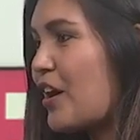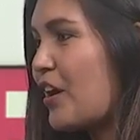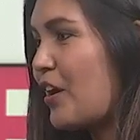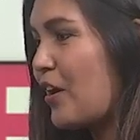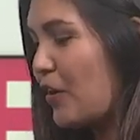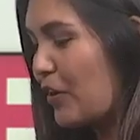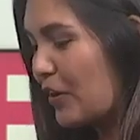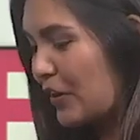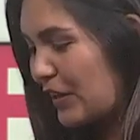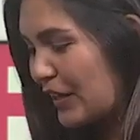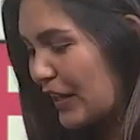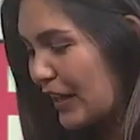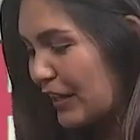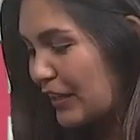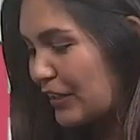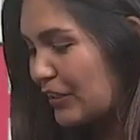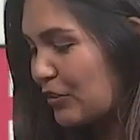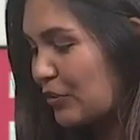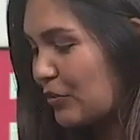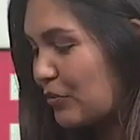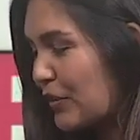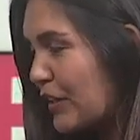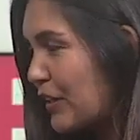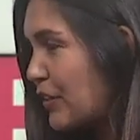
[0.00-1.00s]
our uh,
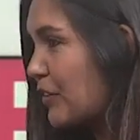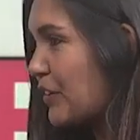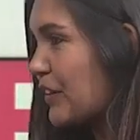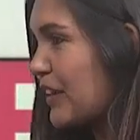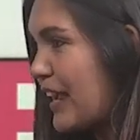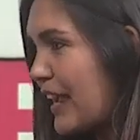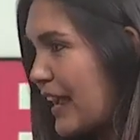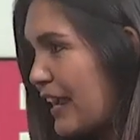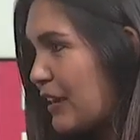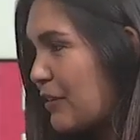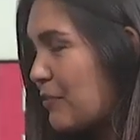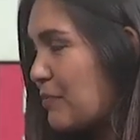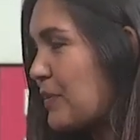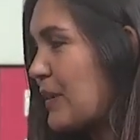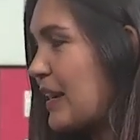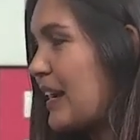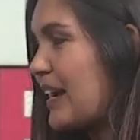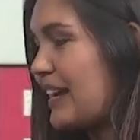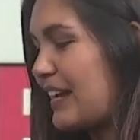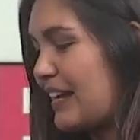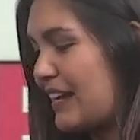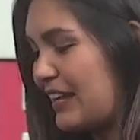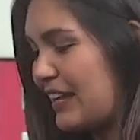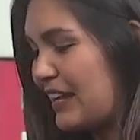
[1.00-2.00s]
critter camp
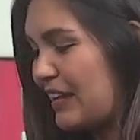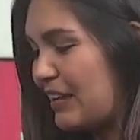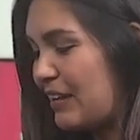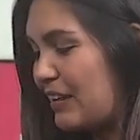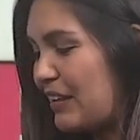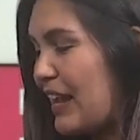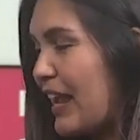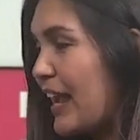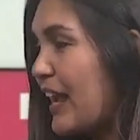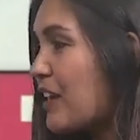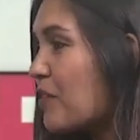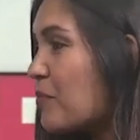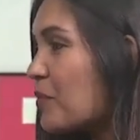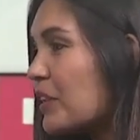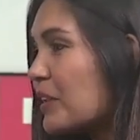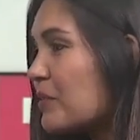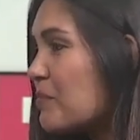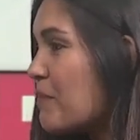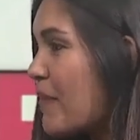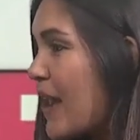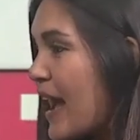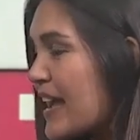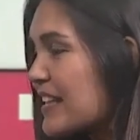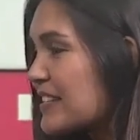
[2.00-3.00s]
uh,
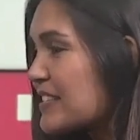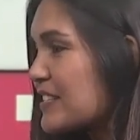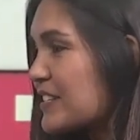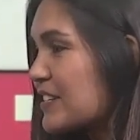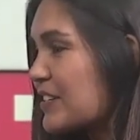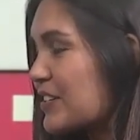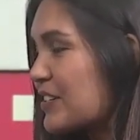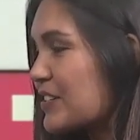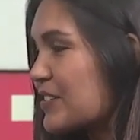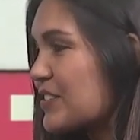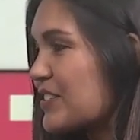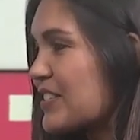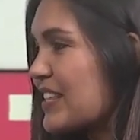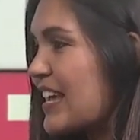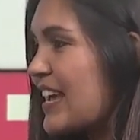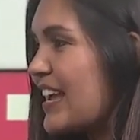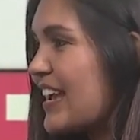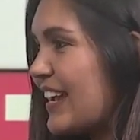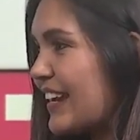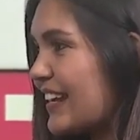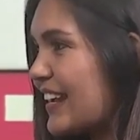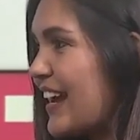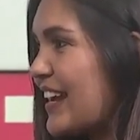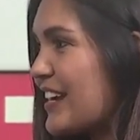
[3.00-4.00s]
animal ambassadors
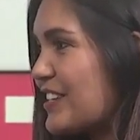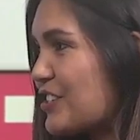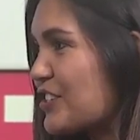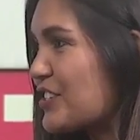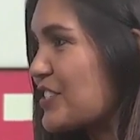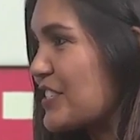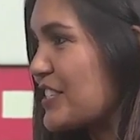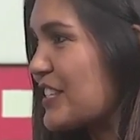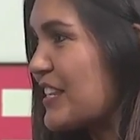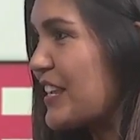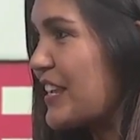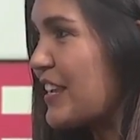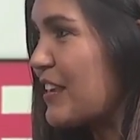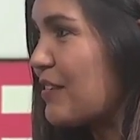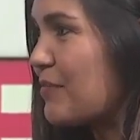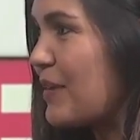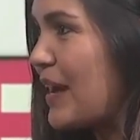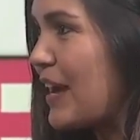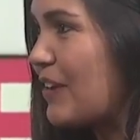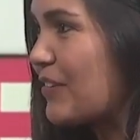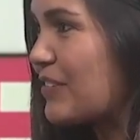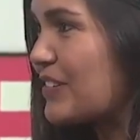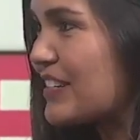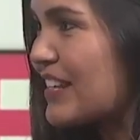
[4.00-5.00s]
and kind of just see
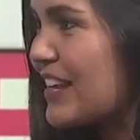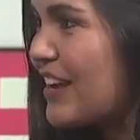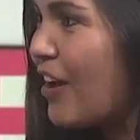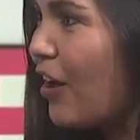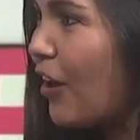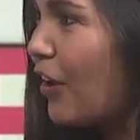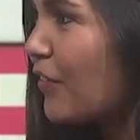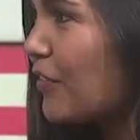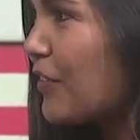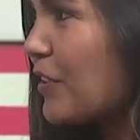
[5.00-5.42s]
about all